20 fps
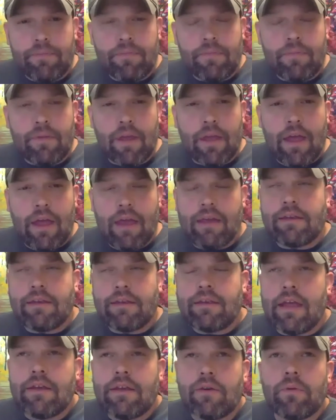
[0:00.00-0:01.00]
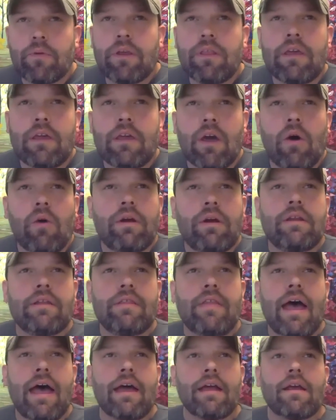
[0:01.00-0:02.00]
And to really go into
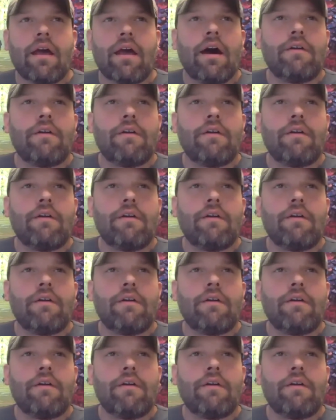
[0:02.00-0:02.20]
that